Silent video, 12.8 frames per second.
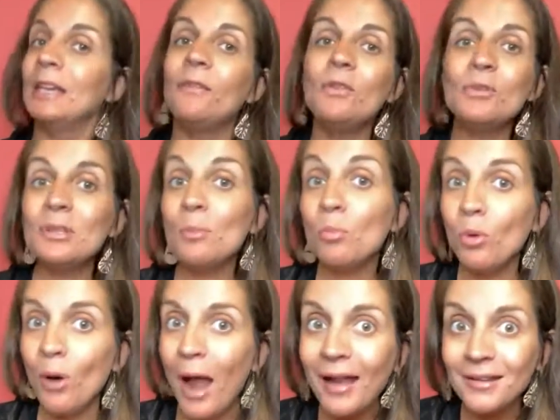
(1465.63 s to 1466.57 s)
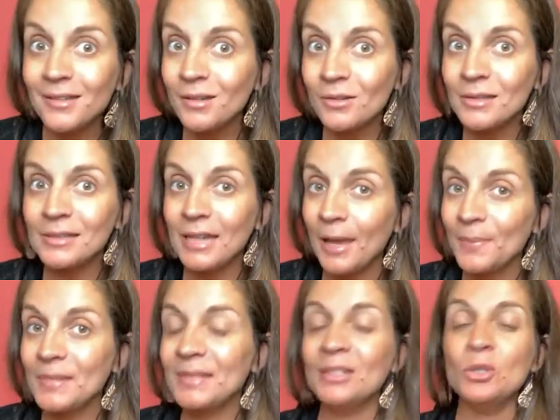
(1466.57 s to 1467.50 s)
give you some practical
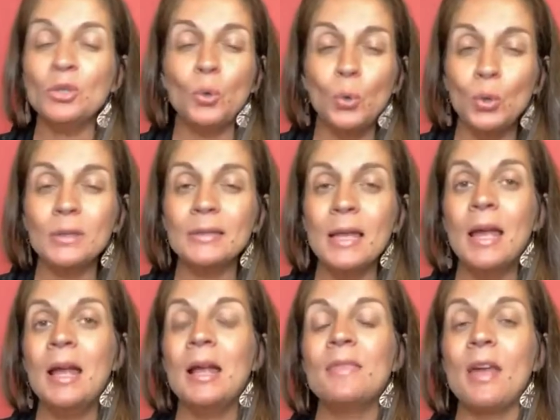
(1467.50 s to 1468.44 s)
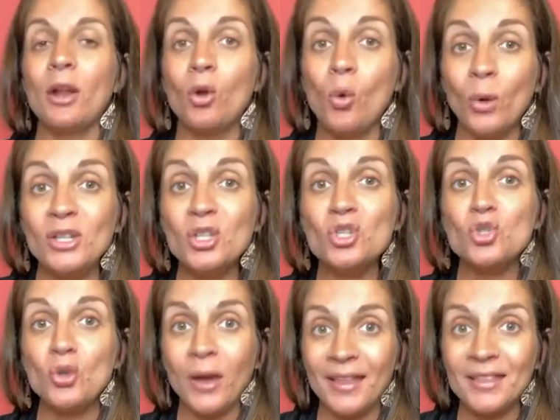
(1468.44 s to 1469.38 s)
steps and tools that are going to
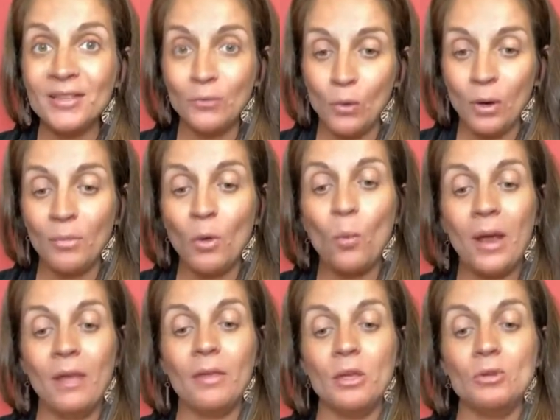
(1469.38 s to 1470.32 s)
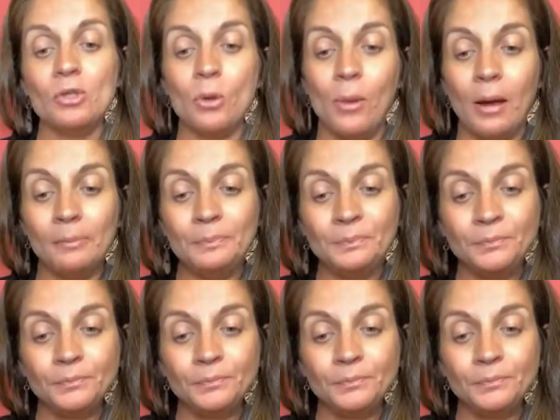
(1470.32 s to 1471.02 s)
transform the way that you show up.